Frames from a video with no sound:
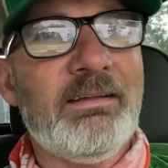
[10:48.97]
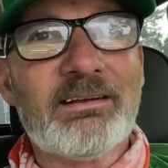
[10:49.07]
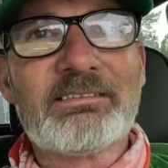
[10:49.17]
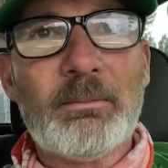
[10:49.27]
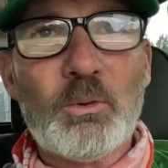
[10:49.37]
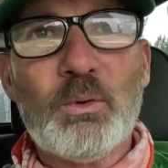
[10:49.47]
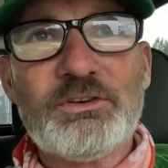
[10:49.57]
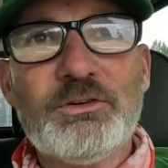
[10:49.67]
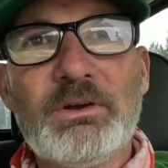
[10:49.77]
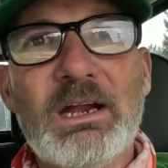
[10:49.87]
that's some of
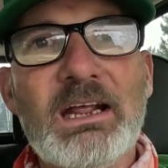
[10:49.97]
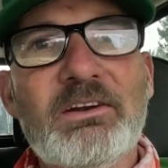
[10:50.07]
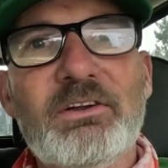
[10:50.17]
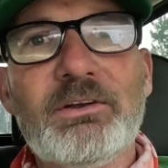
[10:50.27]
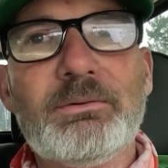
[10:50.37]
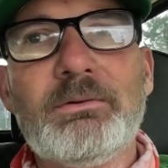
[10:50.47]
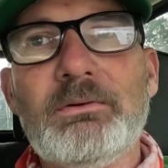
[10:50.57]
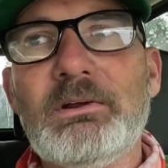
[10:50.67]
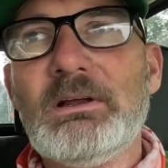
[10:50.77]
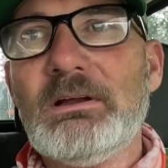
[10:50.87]
what you get into
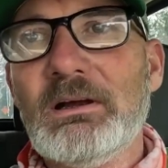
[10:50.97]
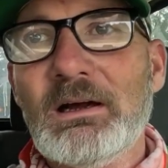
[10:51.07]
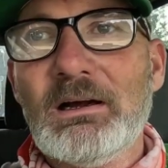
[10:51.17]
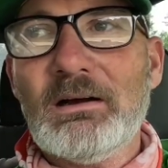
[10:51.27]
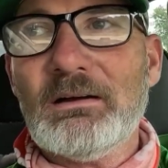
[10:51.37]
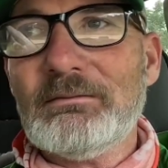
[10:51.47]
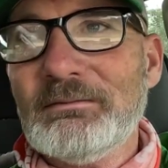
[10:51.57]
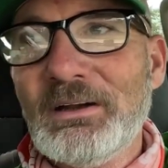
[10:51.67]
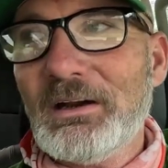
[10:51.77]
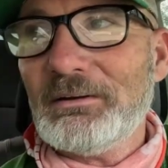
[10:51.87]

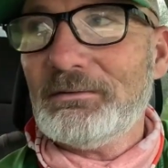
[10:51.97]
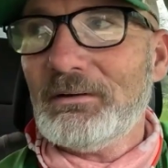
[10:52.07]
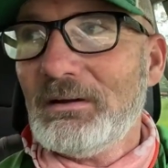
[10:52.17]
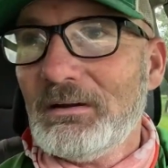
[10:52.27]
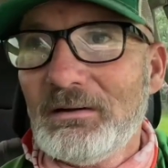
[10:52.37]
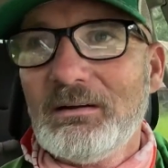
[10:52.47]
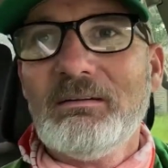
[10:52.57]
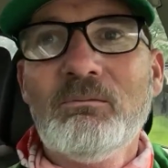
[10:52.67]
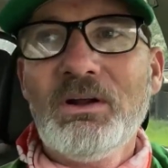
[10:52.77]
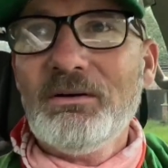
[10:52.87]
you know,
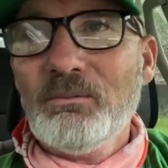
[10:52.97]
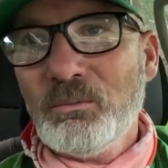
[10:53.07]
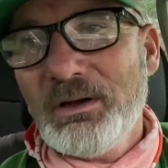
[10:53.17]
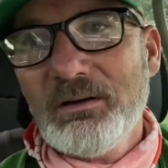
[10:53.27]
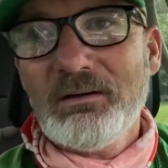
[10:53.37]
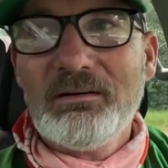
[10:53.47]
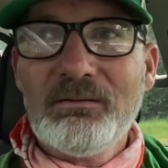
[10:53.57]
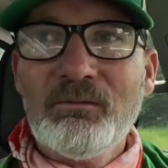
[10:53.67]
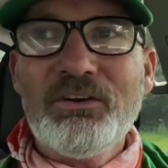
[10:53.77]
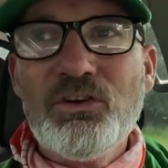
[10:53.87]
when when
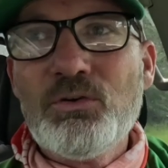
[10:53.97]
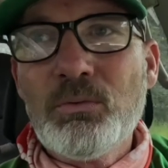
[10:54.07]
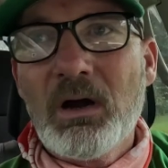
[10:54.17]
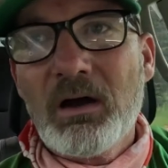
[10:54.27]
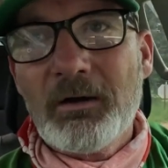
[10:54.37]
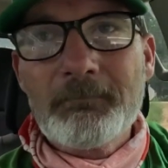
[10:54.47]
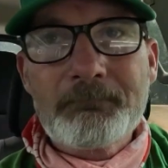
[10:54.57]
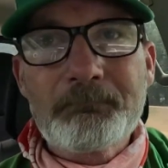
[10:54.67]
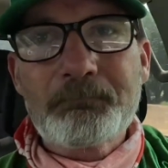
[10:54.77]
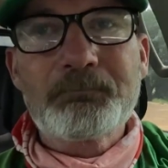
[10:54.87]
when you uh,
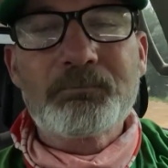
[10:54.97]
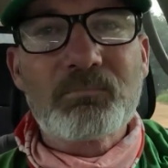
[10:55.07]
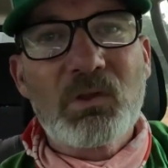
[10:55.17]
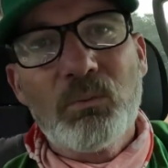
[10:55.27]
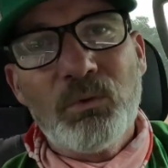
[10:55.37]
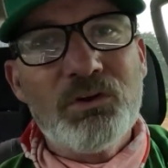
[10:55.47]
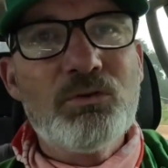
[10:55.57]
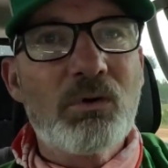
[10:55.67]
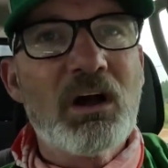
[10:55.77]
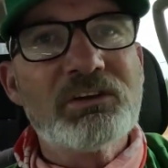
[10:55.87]
when
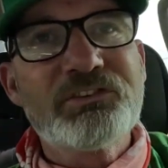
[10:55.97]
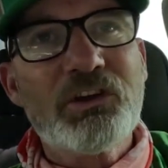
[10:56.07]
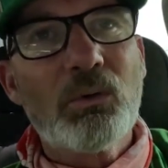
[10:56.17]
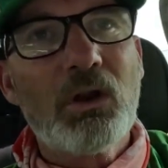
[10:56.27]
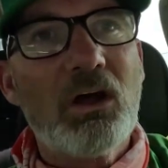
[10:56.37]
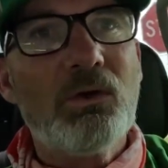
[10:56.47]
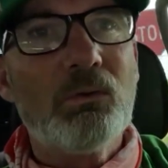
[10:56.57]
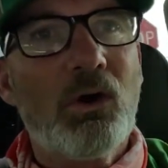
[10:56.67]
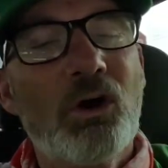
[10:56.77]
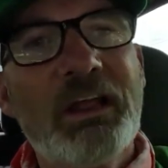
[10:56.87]
you run
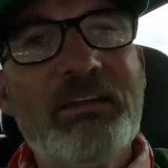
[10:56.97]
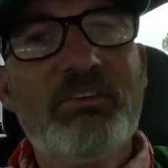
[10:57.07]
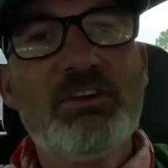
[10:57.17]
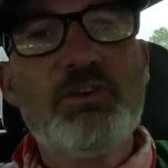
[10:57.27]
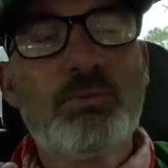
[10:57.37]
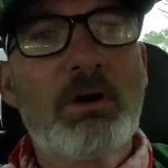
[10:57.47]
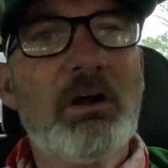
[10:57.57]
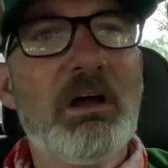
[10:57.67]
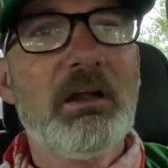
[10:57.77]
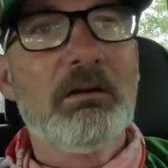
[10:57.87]
solo or even you
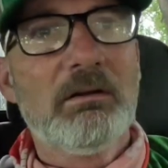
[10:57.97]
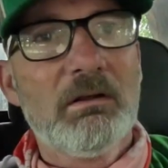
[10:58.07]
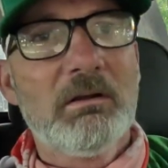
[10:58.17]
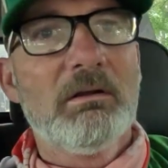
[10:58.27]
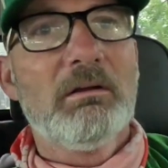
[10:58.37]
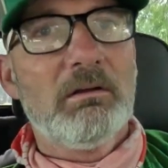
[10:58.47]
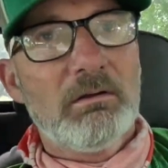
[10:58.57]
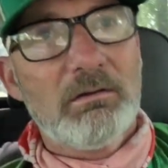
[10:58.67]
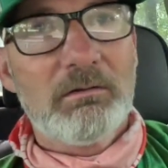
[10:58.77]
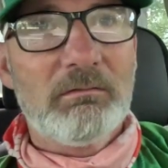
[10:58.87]
run
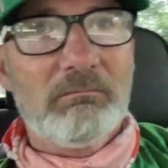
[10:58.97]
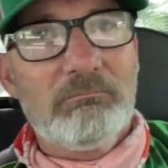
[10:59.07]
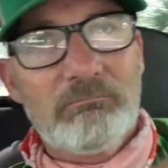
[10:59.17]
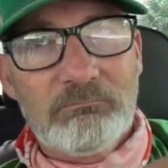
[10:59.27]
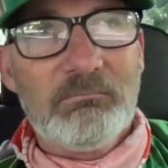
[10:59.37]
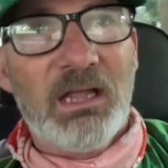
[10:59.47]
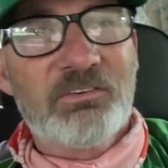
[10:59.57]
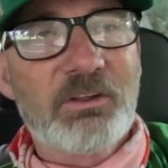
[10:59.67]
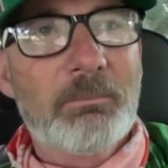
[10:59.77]
and